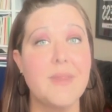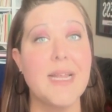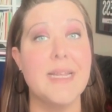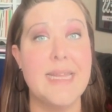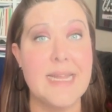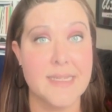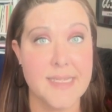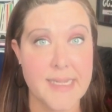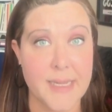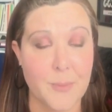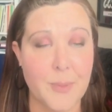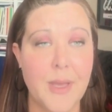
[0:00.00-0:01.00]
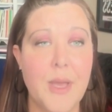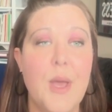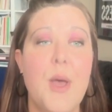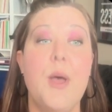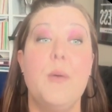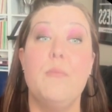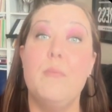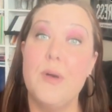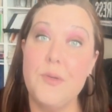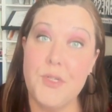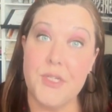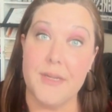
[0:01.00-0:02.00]
Next tip,
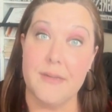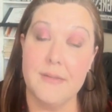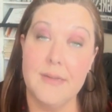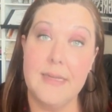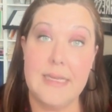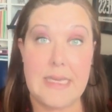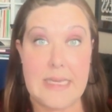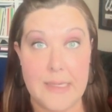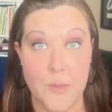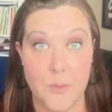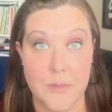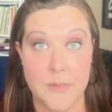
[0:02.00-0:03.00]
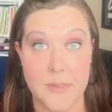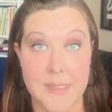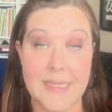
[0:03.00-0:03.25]
motion equals